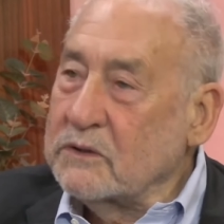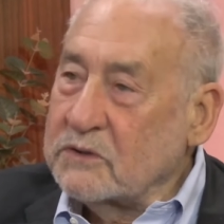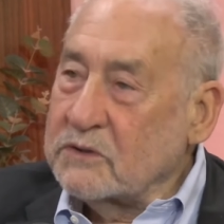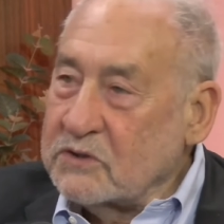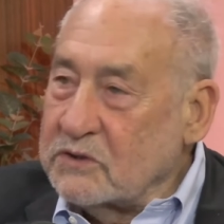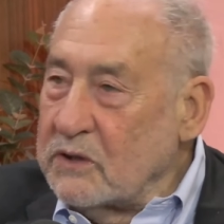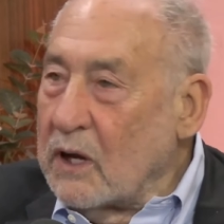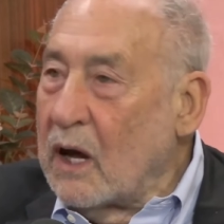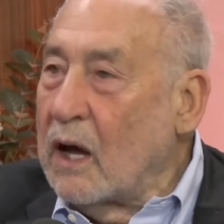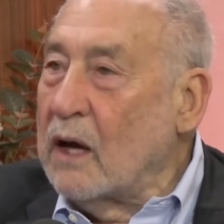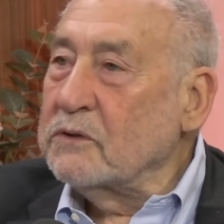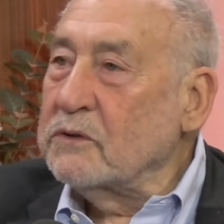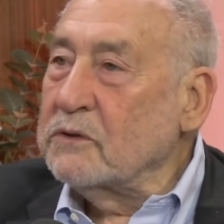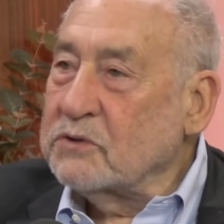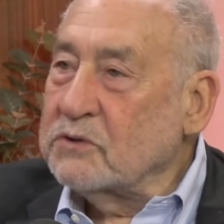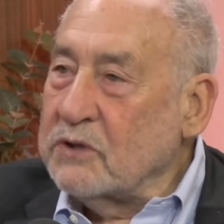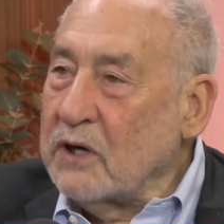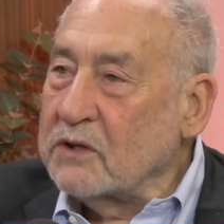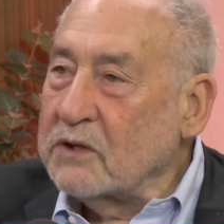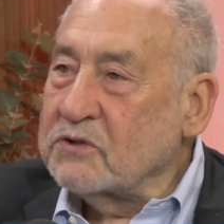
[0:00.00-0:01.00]
It's not
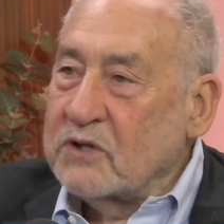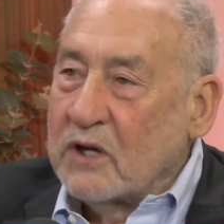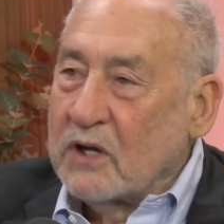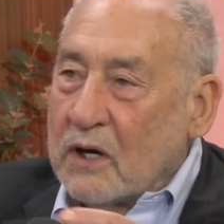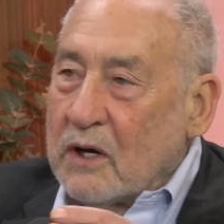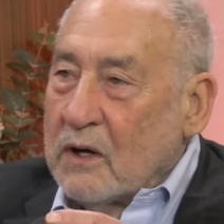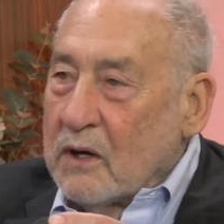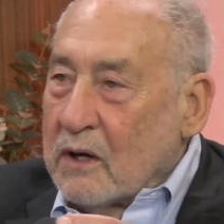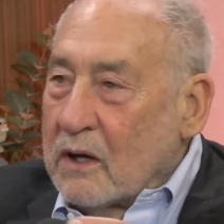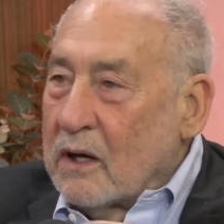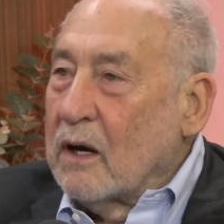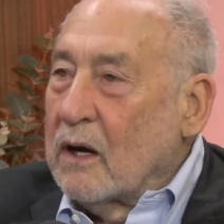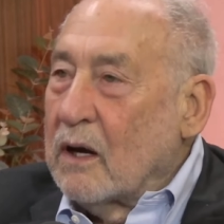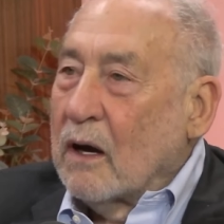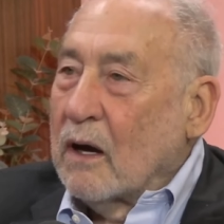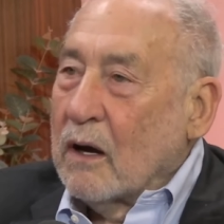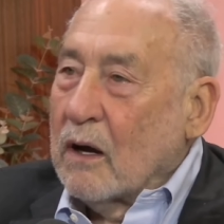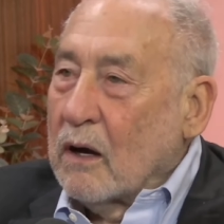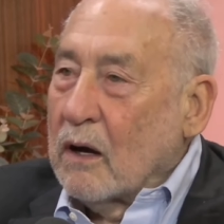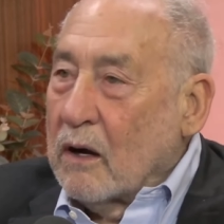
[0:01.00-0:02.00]
just
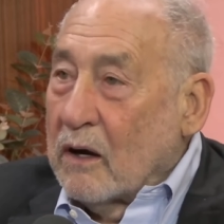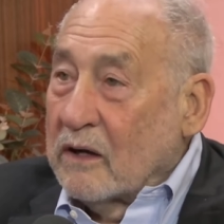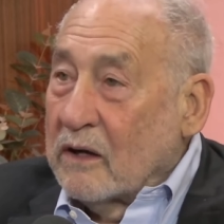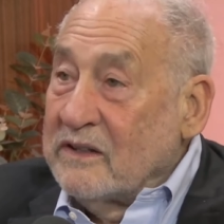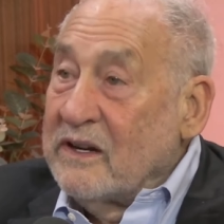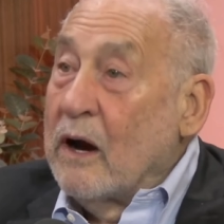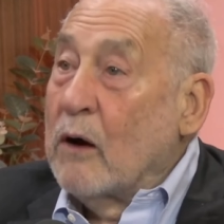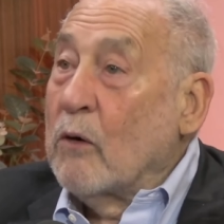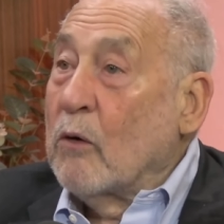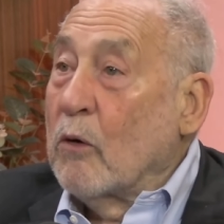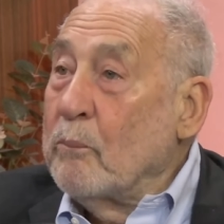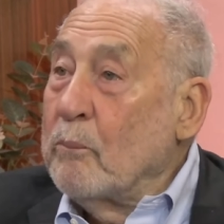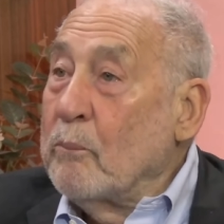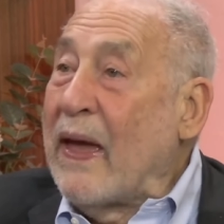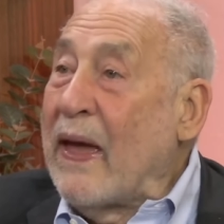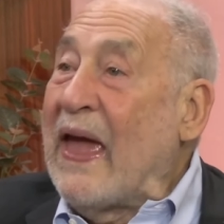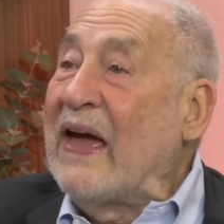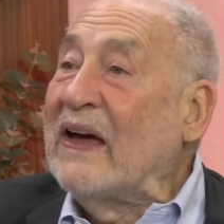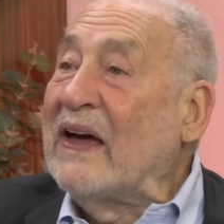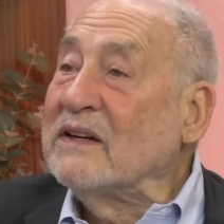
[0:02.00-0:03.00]
a narrow
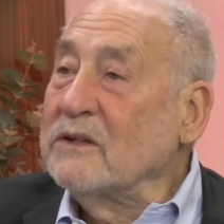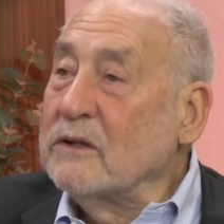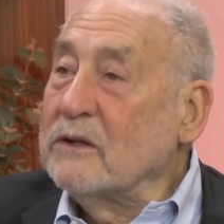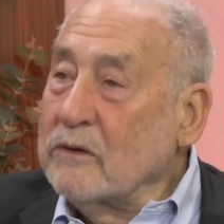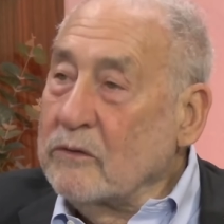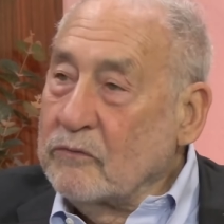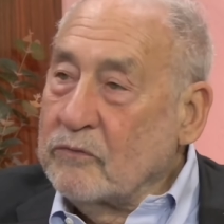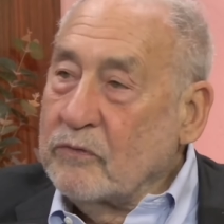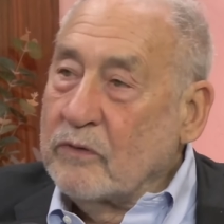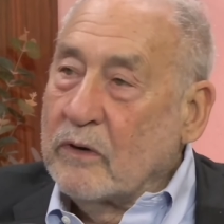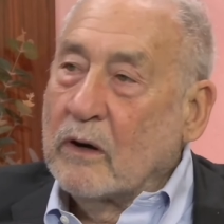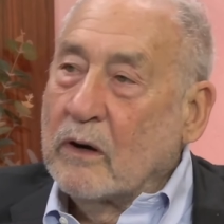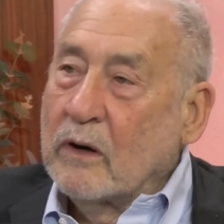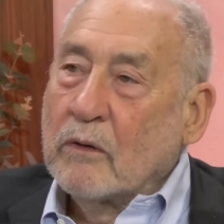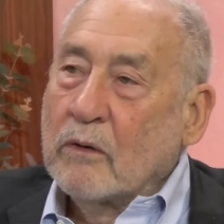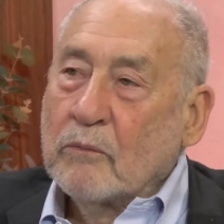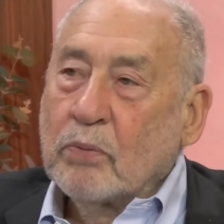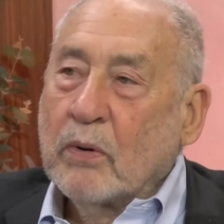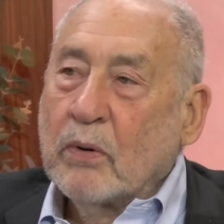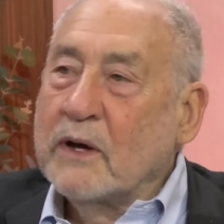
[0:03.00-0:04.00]
band
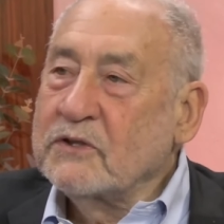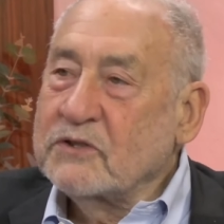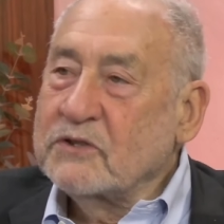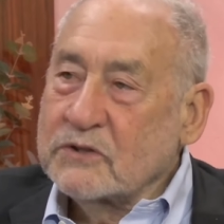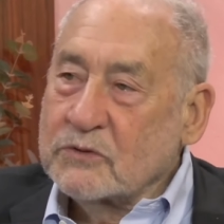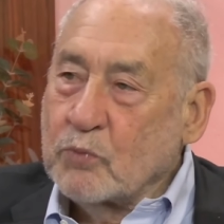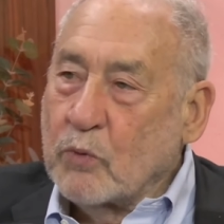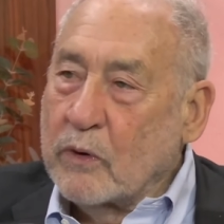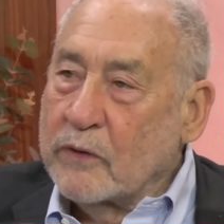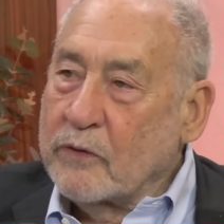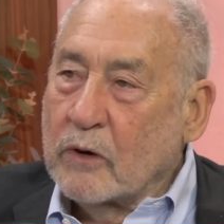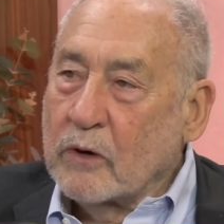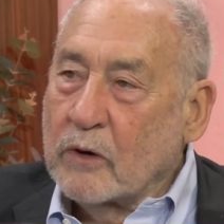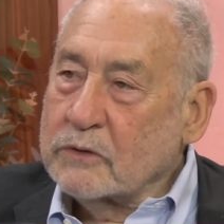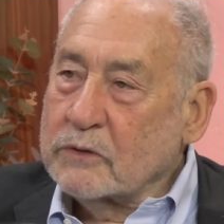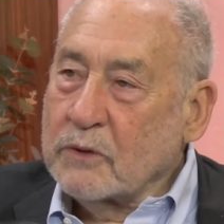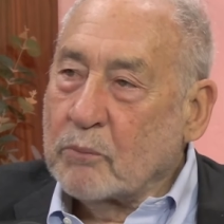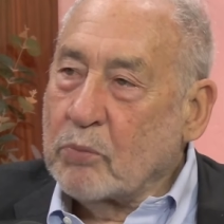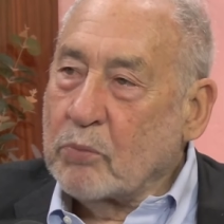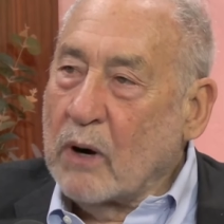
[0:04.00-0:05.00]
of places where there
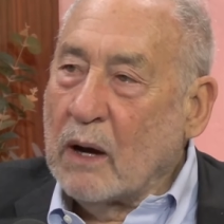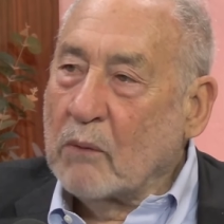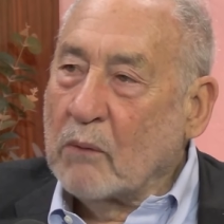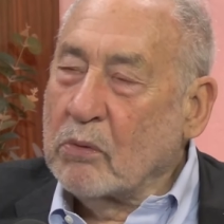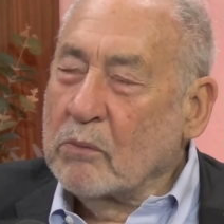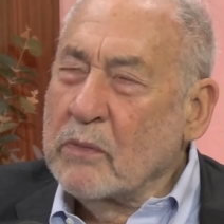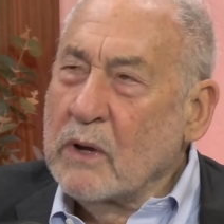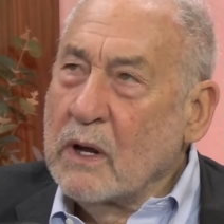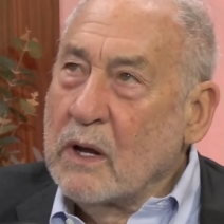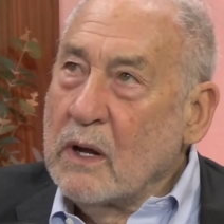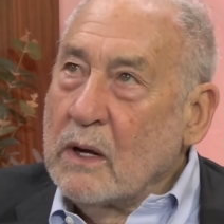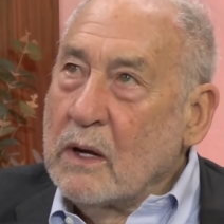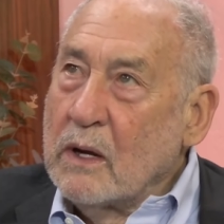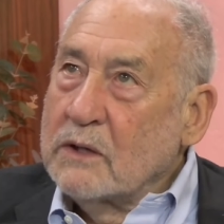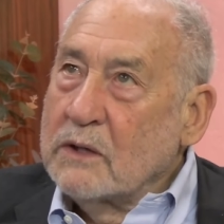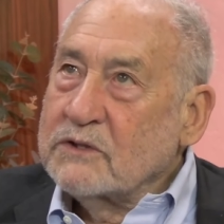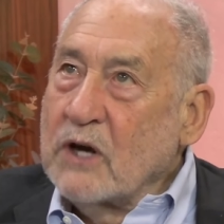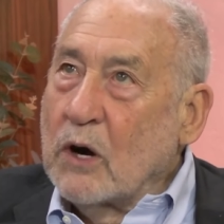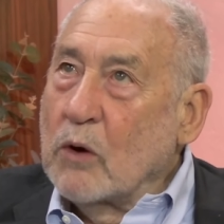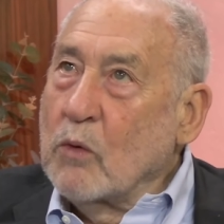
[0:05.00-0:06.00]
is a problem.
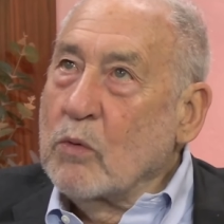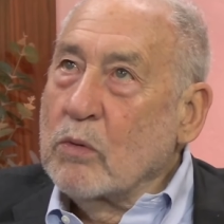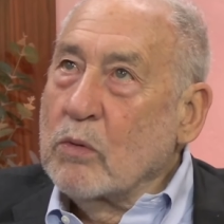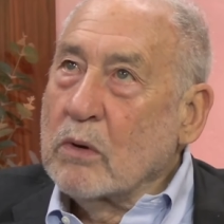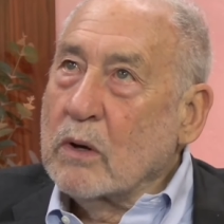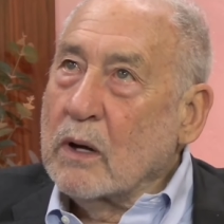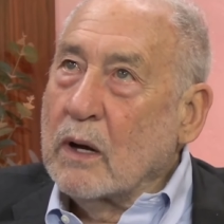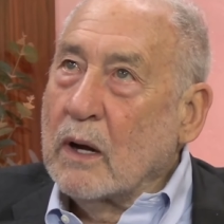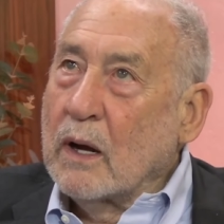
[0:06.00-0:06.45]
So